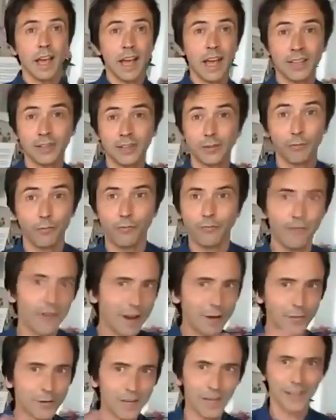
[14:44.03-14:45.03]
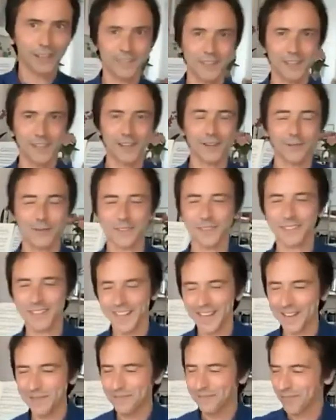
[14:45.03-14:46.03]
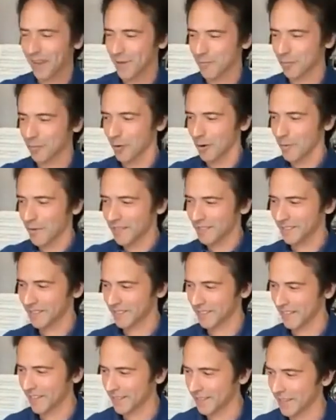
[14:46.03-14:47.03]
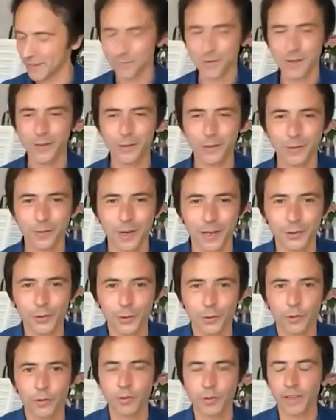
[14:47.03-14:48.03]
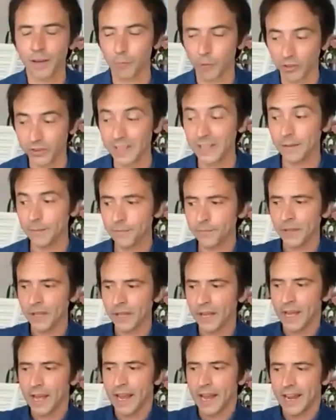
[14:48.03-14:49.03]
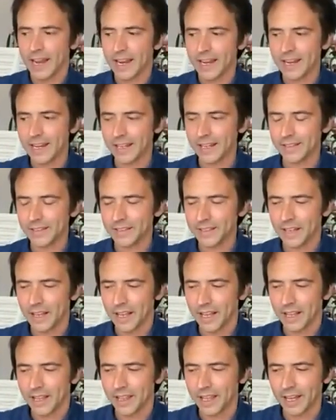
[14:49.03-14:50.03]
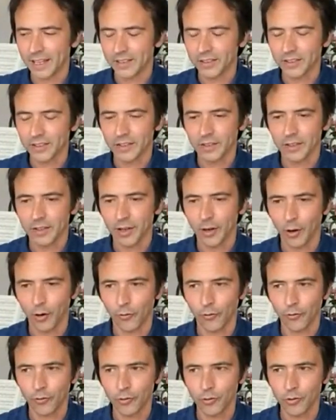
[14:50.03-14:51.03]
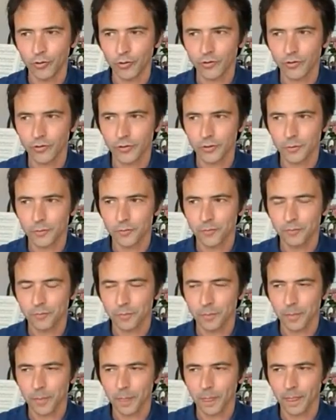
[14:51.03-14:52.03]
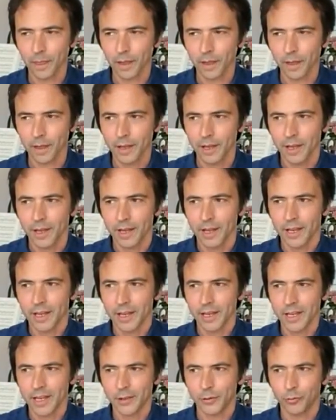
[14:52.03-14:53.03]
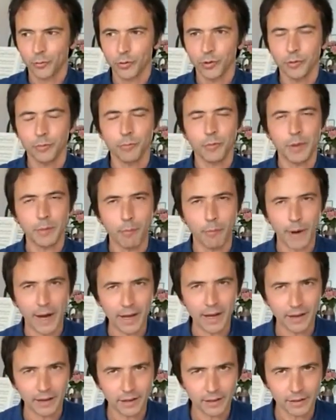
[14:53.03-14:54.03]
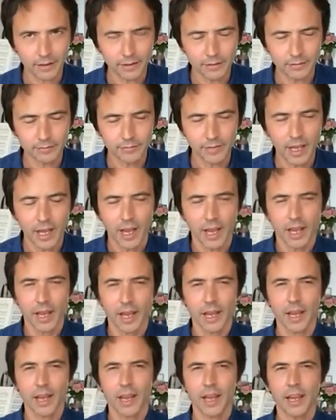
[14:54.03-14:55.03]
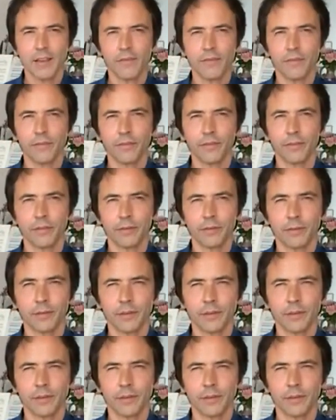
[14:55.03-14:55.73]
and the very last thing I will say, I promise, and then we go to our talk with Amandine, is that, of course, it wouldn't be Bach if